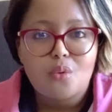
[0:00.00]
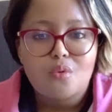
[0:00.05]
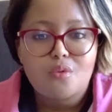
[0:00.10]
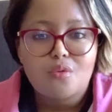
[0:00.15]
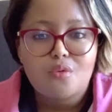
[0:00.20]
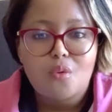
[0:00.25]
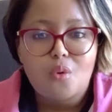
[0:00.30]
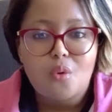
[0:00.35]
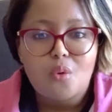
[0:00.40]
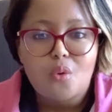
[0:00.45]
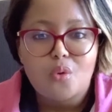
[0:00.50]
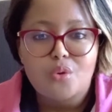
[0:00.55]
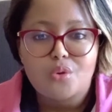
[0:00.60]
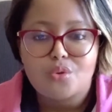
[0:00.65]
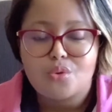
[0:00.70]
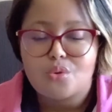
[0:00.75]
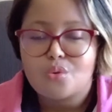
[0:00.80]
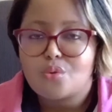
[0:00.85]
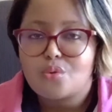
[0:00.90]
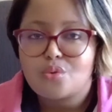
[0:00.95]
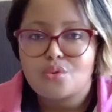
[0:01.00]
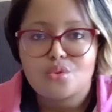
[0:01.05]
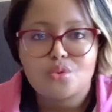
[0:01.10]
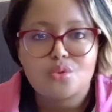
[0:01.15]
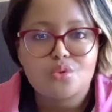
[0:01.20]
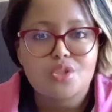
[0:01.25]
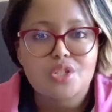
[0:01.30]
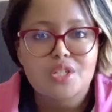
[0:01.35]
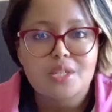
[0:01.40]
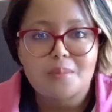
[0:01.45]
for you to
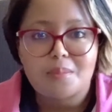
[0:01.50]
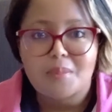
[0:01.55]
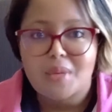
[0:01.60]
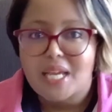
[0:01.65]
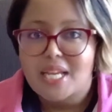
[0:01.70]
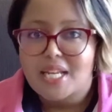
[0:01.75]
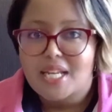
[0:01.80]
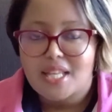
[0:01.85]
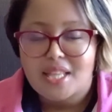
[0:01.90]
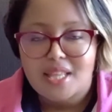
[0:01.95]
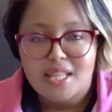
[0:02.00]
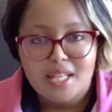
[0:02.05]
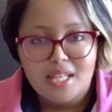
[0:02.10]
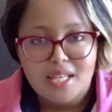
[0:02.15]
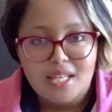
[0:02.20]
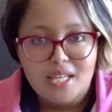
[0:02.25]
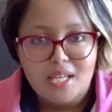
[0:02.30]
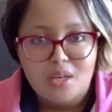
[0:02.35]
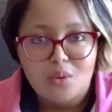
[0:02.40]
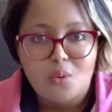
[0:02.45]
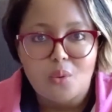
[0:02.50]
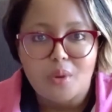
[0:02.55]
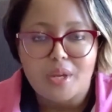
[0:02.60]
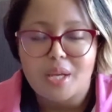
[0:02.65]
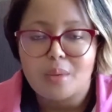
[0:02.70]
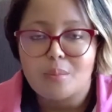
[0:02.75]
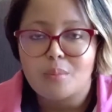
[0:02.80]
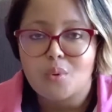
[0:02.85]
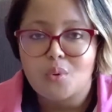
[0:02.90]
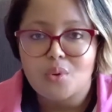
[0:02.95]
ship anything or
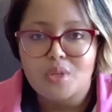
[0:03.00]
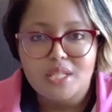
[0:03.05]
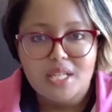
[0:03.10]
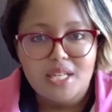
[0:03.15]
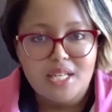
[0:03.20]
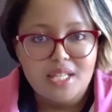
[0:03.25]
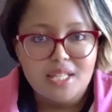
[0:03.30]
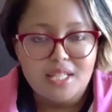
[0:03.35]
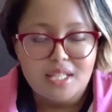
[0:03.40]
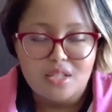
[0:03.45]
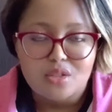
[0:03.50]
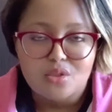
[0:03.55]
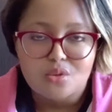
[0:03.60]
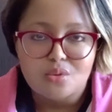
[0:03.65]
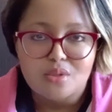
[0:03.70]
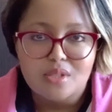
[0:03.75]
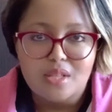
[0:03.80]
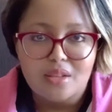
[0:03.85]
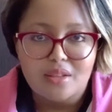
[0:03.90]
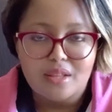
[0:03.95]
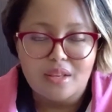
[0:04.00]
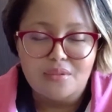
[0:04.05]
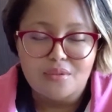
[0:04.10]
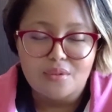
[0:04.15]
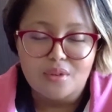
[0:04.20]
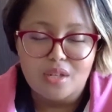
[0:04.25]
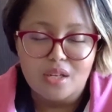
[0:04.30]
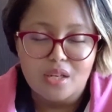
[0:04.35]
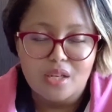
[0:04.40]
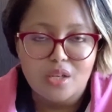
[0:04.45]
import anything to South
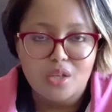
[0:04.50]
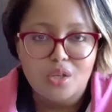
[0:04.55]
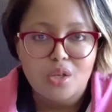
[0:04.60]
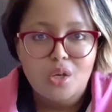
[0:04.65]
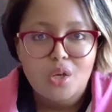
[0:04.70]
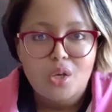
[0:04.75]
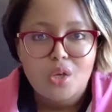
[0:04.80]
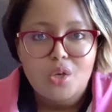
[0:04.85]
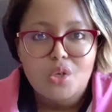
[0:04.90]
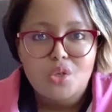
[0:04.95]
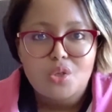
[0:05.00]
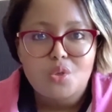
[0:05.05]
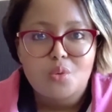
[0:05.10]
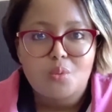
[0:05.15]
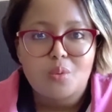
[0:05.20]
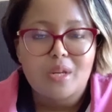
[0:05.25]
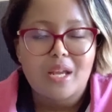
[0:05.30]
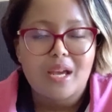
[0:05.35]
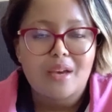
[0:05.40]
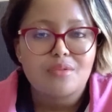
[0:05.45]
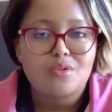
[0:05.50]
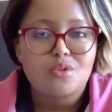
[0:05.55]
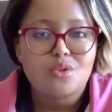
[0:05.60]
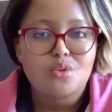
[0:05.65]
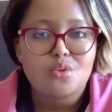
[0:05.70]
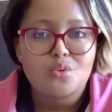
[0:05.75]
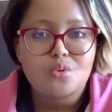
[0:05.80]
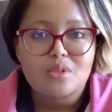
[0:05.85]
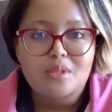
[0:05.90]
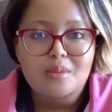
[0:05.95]
Africa, you would have to
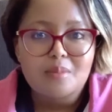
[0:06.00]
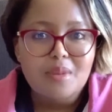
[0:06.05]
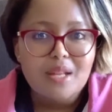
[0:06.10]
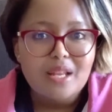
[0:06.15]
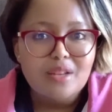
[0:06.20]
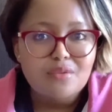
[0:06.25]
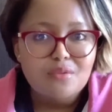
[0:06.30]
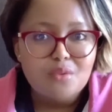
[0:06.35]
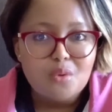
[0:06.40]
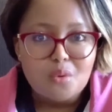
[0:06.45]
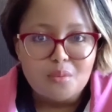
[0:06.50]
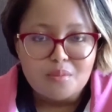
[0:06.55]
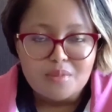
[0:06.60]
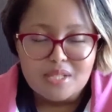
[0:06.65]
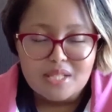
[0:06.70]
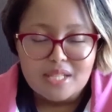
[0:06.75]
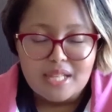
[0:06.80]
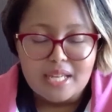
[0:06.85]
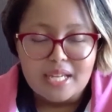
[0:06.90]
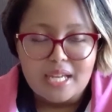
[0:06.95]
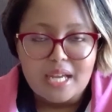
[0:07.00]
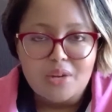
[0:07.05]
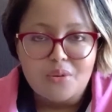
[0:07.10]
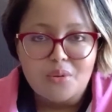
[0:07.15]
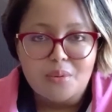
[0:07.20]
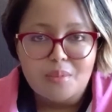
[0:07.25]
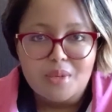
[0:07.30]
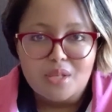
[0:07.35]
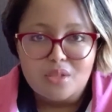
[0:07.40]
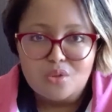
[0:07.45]
use the platforms like
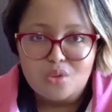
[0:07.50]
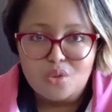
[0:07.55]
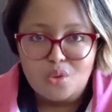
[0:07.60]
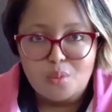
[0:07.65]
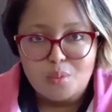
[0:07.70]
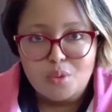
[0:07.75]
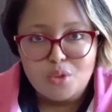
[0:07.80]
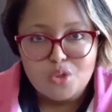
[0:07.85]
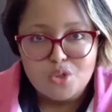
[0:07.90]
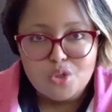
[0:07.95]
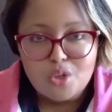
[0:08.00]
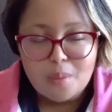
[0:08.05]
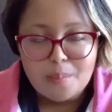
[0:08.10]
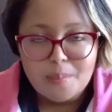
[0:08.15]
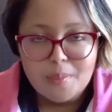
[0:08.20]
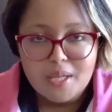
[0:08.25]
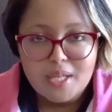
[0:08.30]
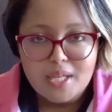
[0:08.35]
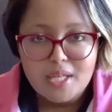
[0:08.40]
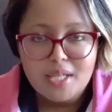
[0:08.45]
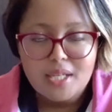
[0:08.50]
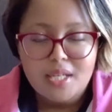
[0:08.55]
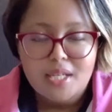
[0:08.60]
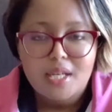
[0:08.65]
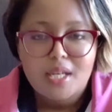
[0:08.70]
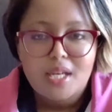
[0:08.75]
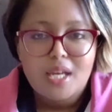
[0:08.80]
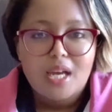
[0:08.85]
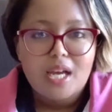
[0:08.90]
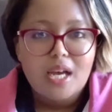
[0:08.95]
Aramex Global Shopper,
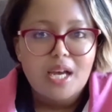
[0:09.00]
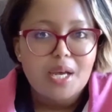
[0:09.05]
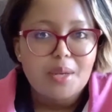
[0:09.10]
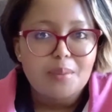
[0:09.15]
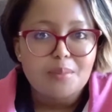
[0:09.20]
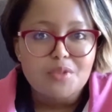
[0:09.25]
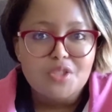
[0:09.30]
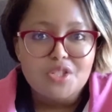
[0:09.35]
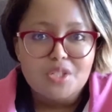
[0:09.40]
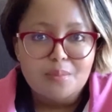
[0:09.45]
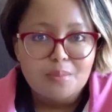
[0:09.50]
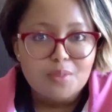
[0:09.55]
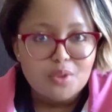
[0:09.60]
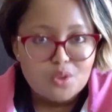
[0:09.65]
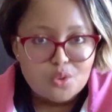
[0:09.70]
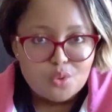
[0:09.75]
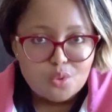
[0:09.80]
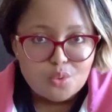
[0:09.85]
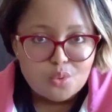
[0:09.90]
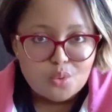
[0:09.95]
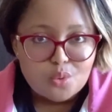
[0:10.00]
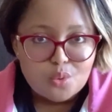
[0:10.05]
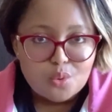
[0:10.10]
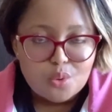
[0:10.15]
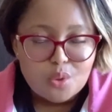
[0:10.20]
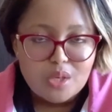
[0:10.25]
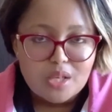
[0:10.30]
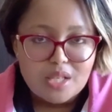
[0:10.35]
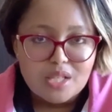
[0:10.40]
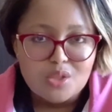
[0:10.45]
um, Shipito
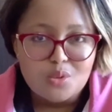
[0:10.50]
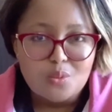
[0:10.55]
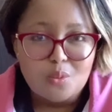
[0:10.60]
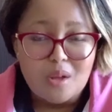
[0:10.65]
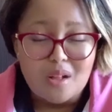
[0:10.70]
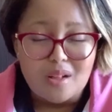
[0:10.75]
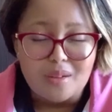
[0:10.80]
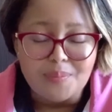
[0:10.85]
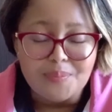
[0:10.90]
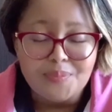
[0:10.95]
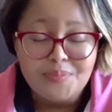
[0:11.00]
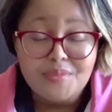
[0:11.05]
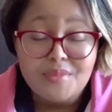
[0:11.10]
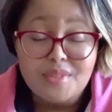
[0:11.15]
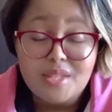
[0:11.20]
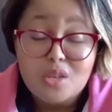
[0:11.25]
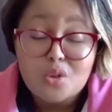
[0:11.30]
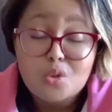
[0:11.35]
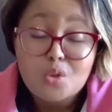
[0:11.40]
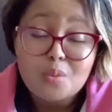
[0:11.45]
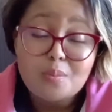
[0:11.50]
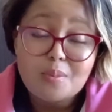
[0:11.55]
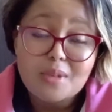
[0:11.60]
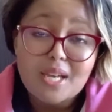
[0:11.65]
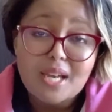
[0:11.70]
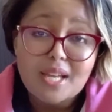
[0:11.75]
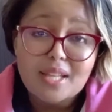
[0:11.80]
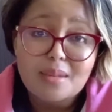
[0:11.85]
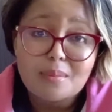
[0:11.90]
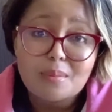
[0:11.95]
as well. There could be
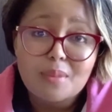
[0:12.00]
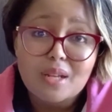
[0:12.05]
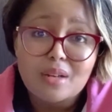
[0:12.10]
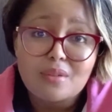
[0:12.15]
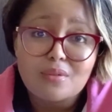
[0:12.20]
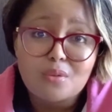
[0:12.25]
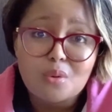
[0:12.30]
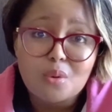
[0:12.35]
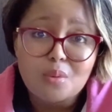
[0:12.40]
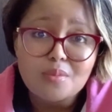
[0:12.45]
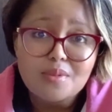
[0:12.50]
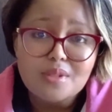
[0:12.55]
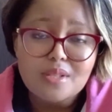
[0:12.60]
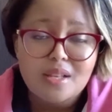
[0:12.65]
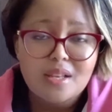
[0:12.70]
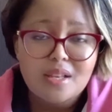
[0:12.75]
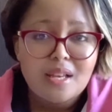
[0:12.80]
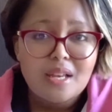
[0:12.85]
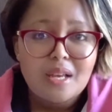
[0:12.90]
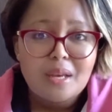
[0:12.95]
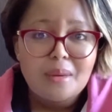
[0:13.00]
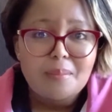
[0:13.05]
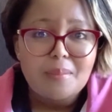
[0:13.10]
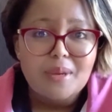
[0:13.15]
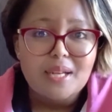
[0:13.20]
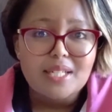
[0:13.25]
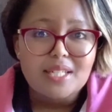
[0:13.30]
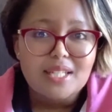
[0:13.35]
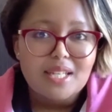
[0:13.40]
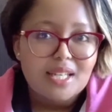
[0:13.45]
other platforms,
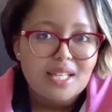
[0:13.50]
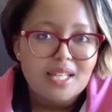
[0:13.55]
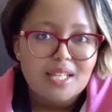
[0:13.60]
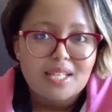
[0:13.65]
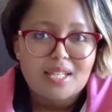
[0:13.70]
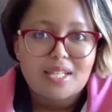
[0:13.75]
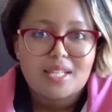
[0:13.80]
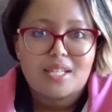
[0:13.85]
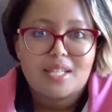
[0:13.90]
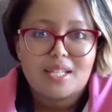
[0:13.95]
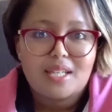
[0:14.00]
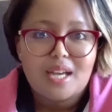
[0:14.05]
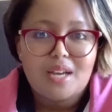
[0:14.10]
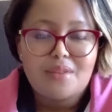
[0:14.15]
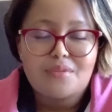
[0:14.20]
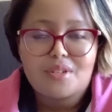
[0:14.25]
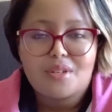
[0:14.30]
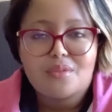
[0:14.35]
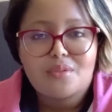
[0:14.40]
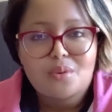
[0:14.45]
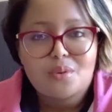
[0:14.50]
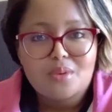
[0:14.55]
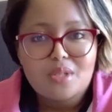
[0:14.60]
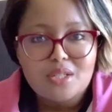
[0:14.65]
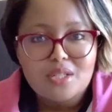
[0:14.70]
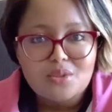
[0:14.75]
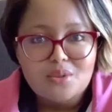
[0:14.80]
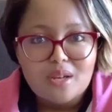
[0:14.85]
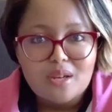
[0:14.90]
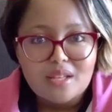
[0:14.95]
but yeah, I've never
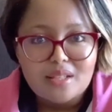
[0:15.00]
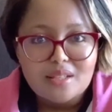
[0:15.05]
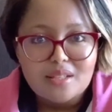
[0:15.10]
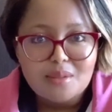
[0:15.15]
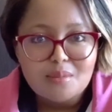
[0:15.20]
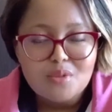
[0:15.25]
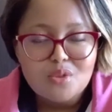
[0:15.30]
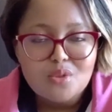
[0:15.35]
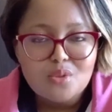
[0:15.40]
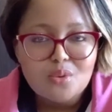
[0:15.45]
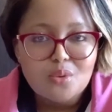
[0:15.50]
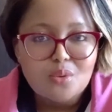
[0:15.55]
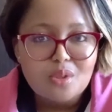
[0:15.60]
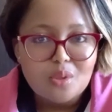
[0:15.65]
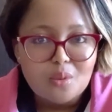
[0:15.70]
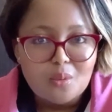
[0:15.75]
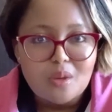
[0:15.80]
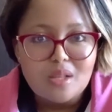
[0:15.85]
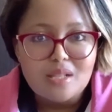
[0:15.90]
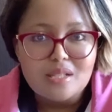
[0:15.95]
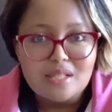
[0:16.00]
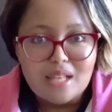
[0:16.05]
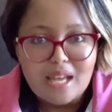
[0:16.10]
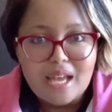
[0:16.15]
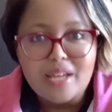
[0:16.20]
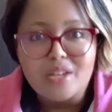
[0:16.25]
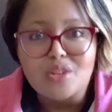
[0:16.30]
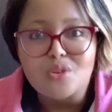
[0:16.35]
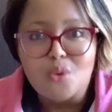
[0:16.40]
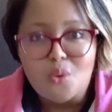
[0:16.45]
really tried them. So, the ones
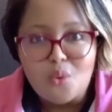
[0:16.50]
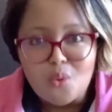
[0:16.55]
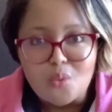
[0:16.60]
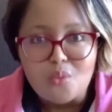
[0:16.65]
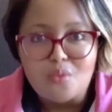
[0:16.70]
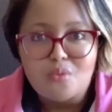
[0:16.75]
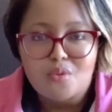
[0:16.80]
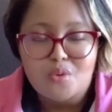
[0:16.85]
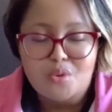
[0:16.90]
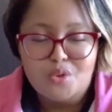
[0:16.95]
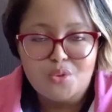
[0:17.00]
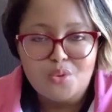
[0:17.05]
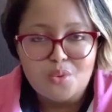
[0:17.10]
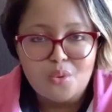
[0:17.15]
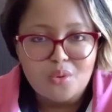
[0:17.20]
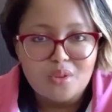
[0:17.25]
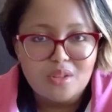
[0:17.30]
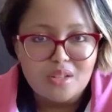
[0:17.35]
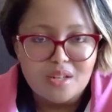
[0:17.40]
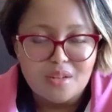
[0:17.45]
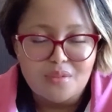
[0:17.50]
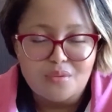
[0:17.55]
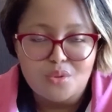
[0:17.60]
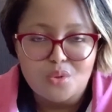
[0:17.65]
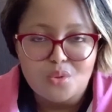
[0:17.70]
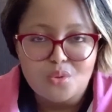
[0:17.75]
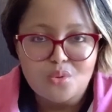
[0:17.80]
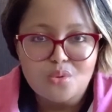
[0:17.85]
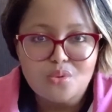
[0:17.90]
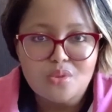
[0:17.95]
I know for sure that I've
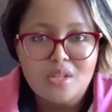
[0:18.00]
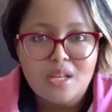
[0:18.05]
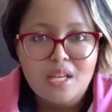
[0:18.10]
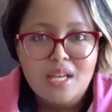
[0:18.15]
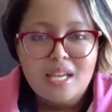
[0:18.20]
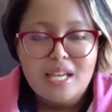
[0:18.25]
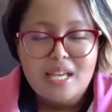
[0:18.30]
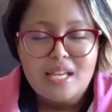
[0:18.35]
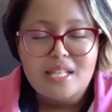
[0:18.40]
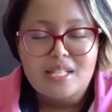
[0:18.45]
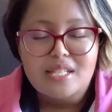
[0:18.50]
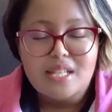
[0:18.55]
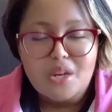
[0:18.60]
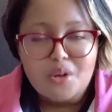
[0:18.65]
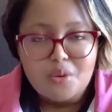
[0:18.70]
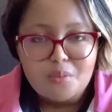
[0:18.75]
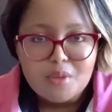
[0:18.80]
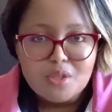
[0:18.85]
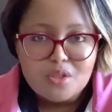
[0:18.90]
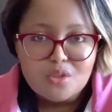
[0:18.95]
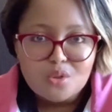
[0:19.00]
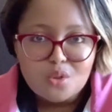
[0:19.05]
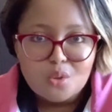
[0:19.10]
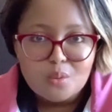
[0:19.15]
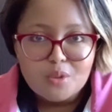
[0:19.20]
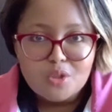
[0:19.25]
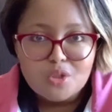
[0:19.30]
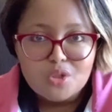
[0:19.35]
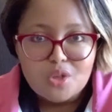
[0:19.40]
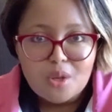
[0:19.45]
used is Aramex
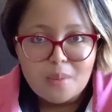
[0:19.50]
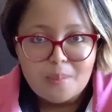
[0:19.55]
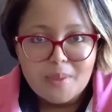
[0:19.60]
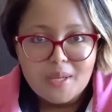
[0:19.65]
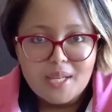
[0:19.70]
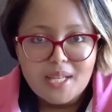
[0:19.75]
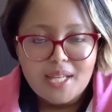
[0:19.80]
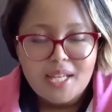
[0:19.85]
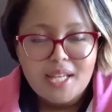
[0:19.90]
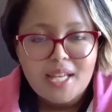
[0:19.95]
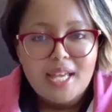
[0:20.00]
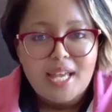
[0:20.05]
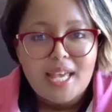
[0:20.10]
Global Shopper.